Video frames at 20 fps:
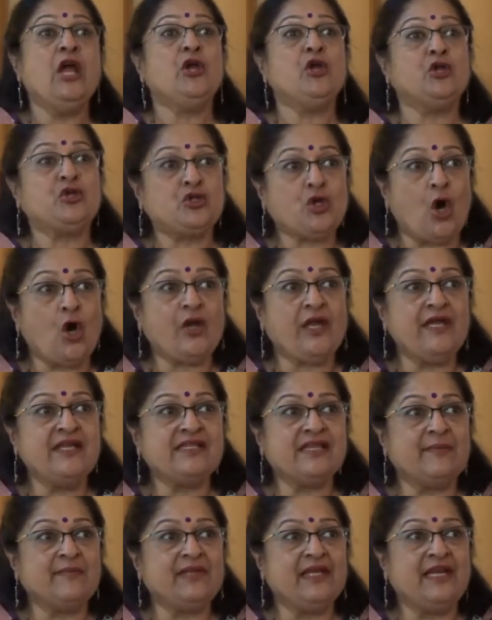you're talking
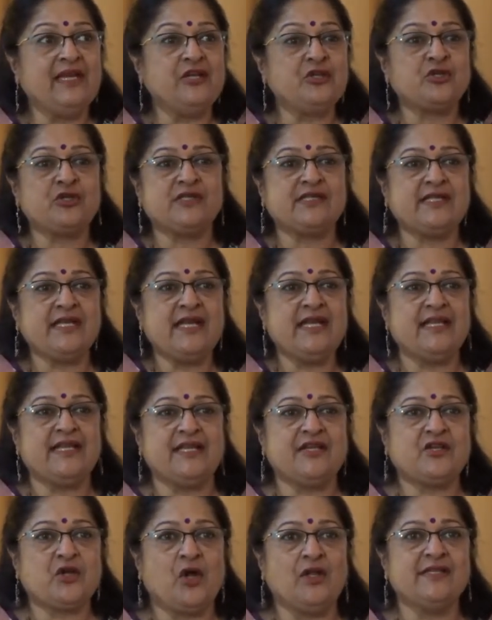something interesting and
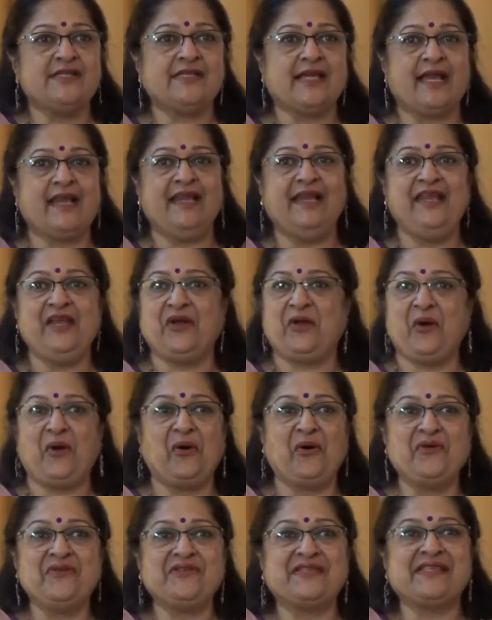it all suddenly
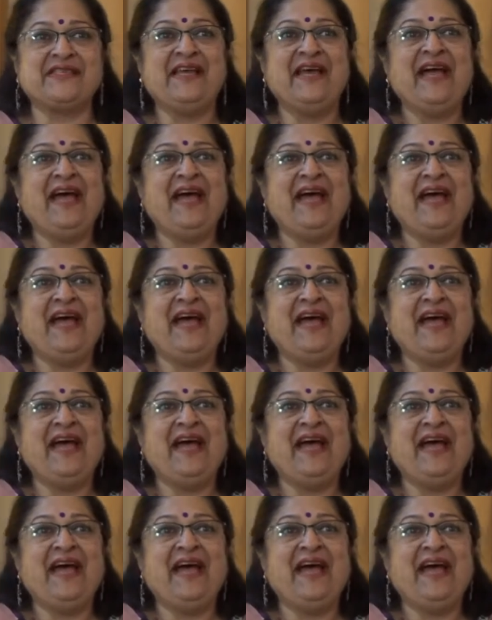goes,